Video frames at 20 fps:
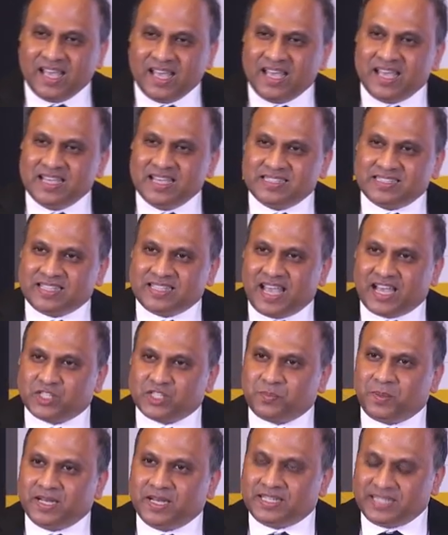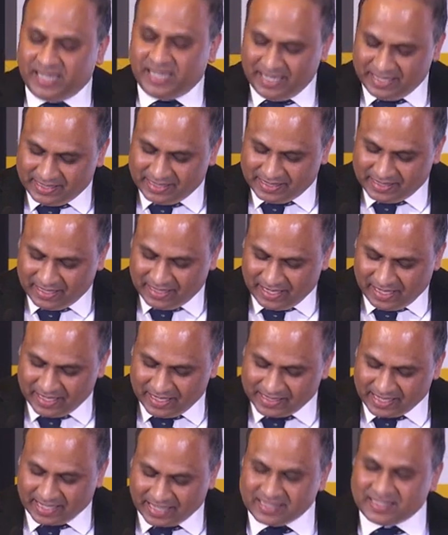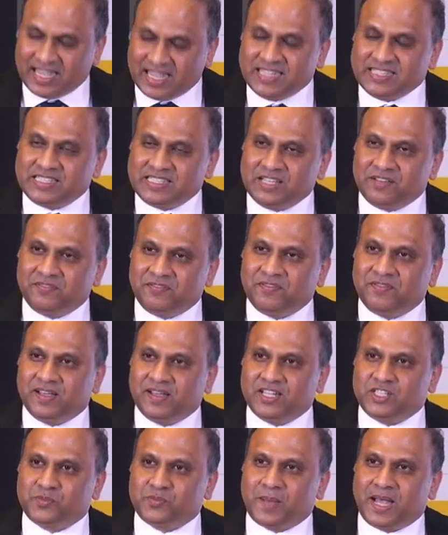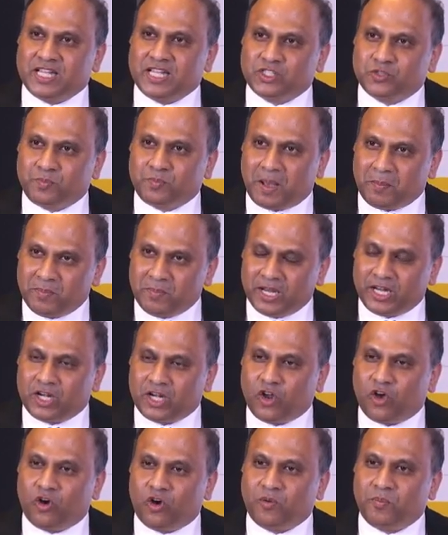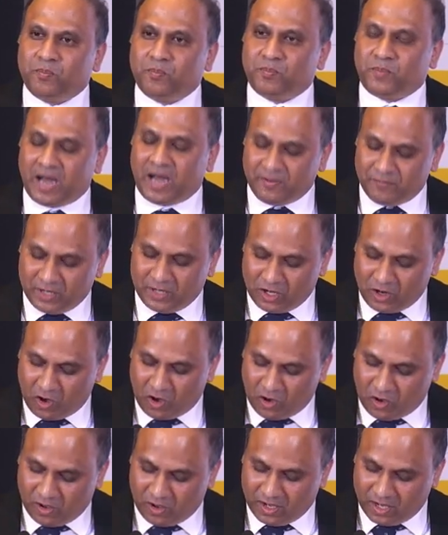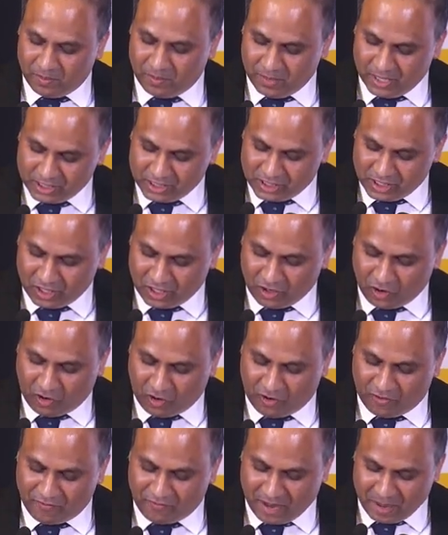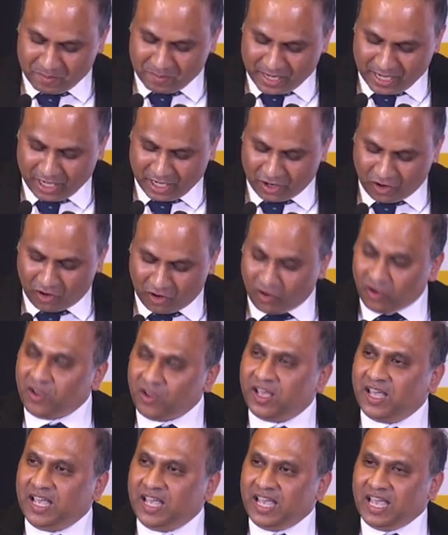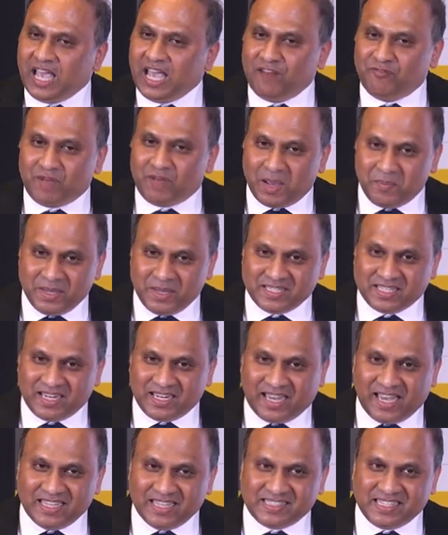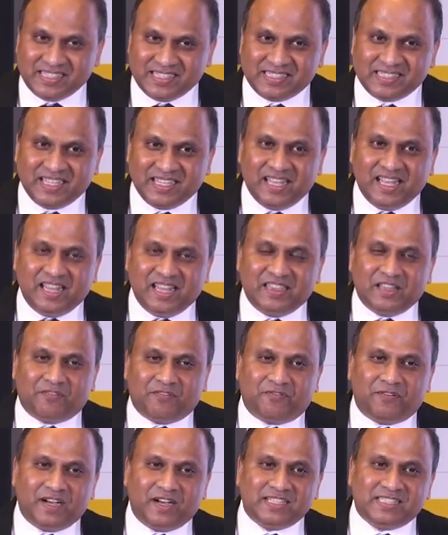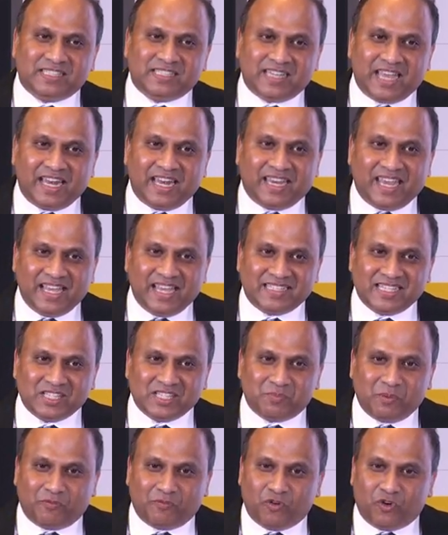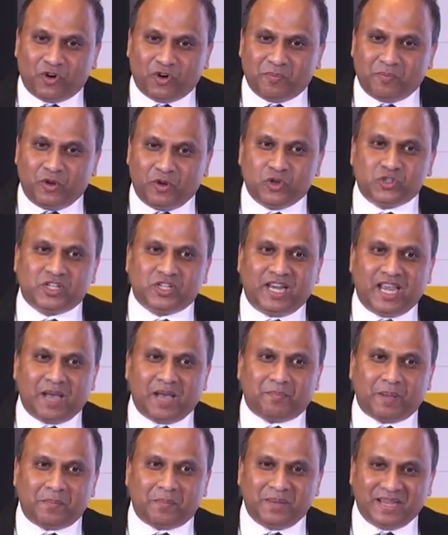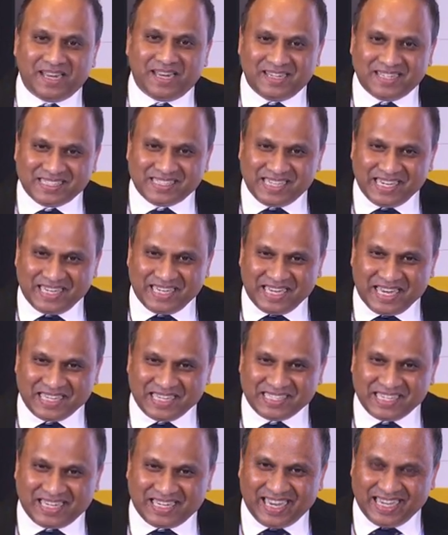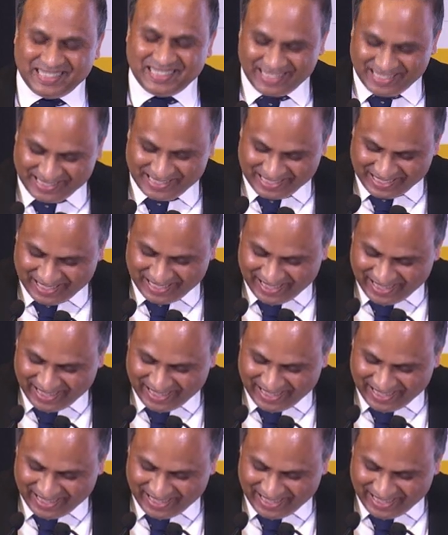His expertise is extensive. It spans public law, private law, commercial law, family law, environmental cases. The first 10 cases before him usually are public interest litigation cases,